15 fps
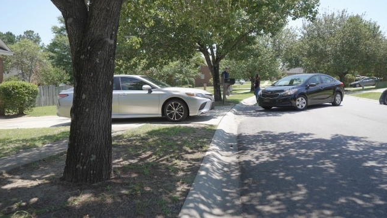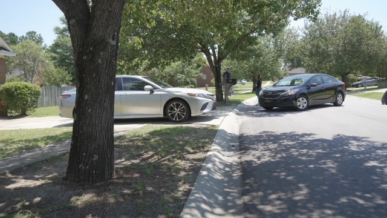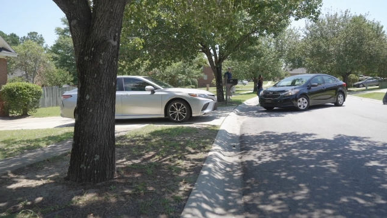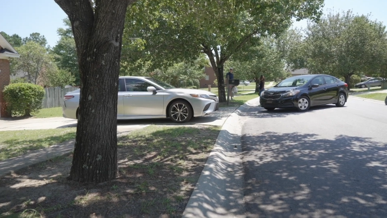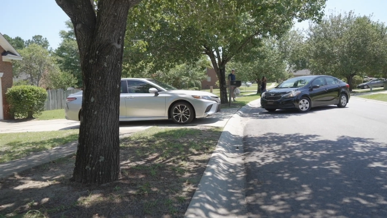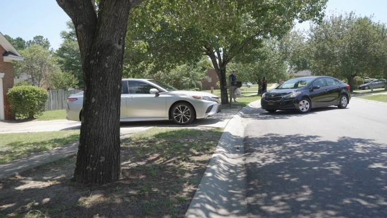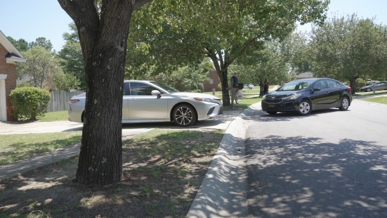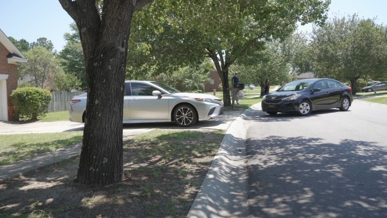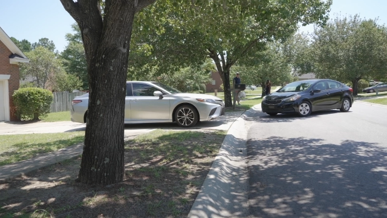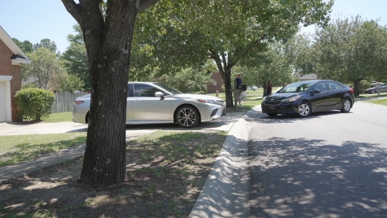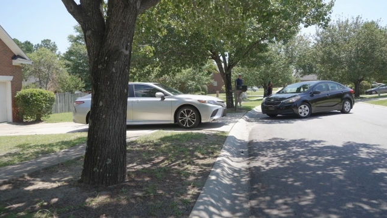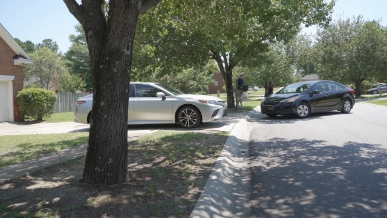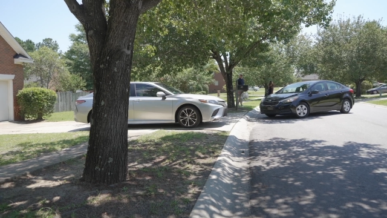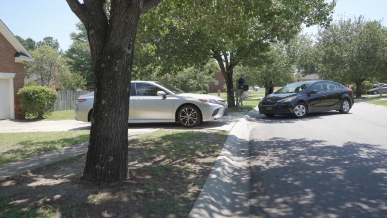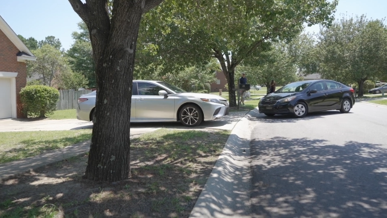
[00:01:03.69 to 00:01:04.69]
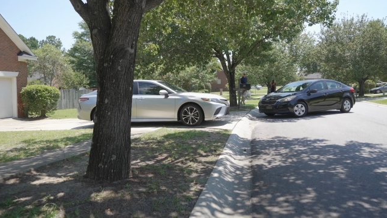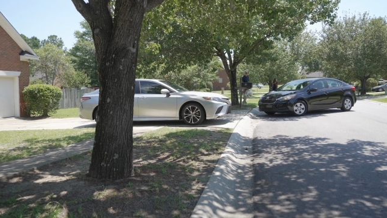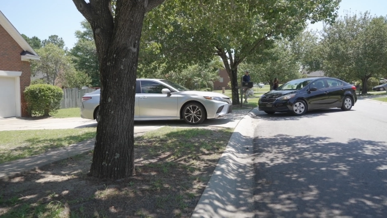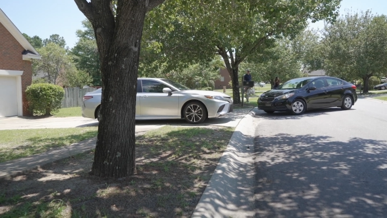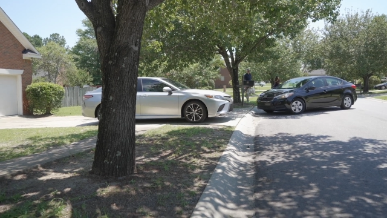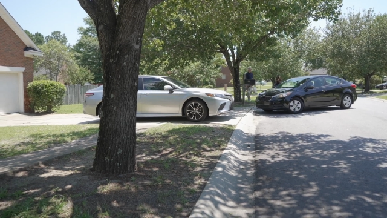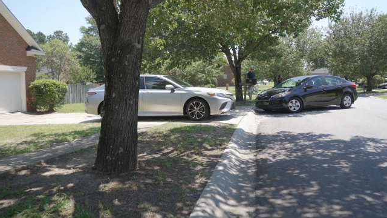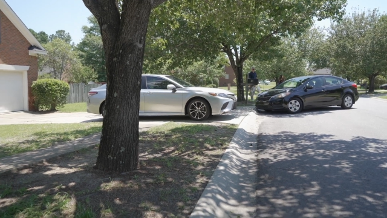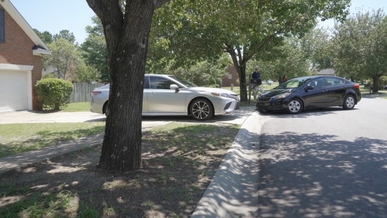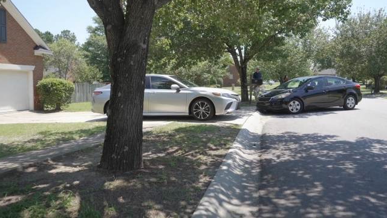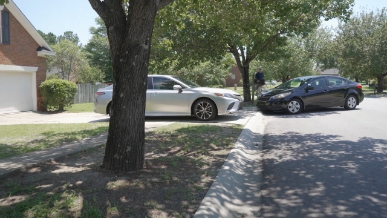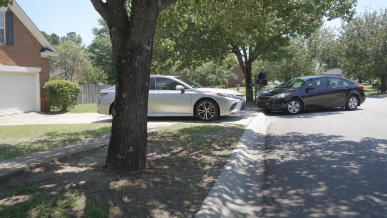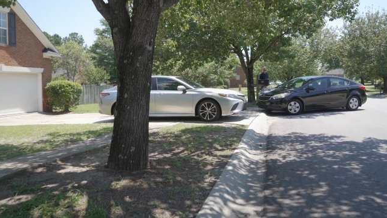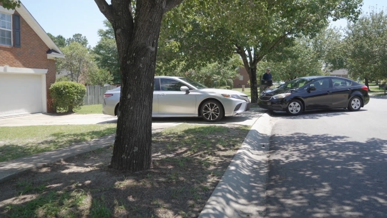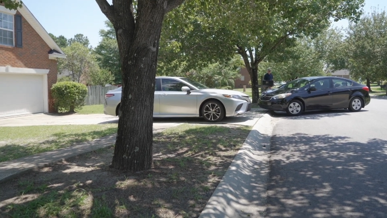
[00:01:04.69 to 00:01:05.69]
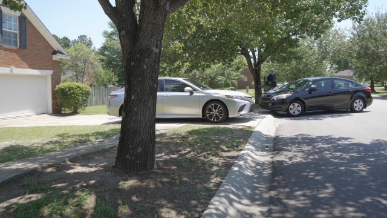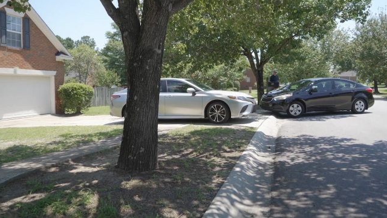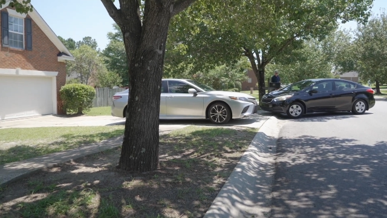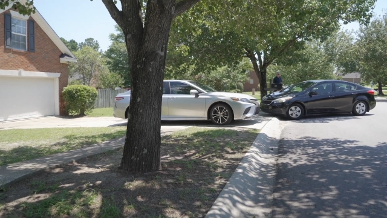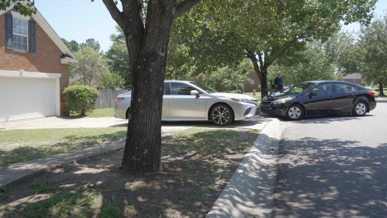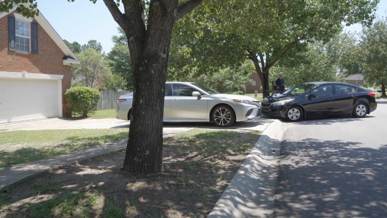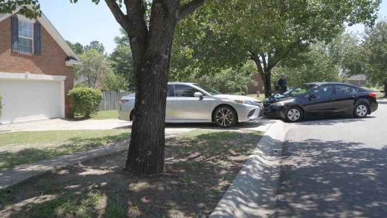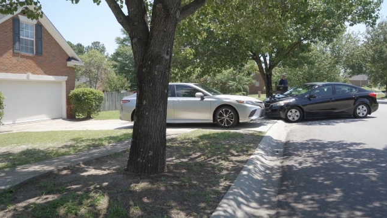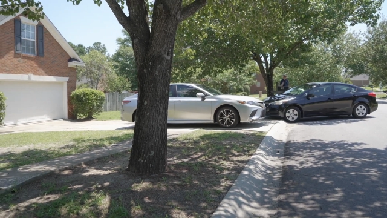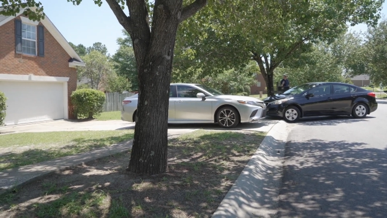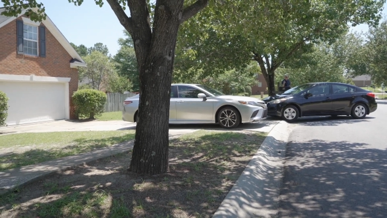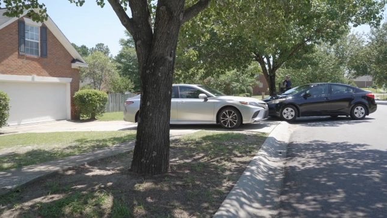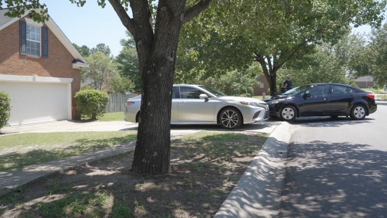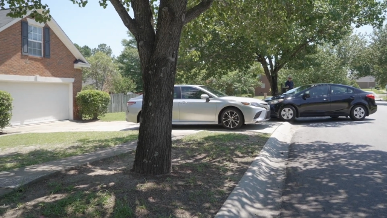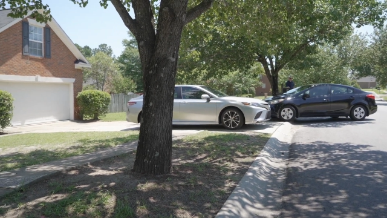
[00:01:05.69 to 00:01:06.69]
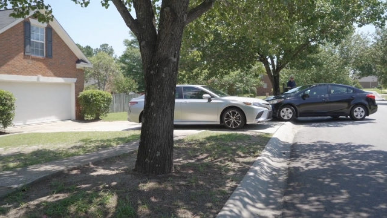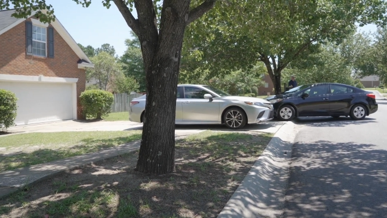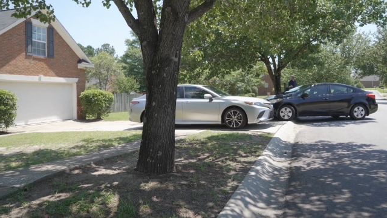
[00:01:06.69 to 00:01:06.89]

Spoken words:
[unreadable: no face in view]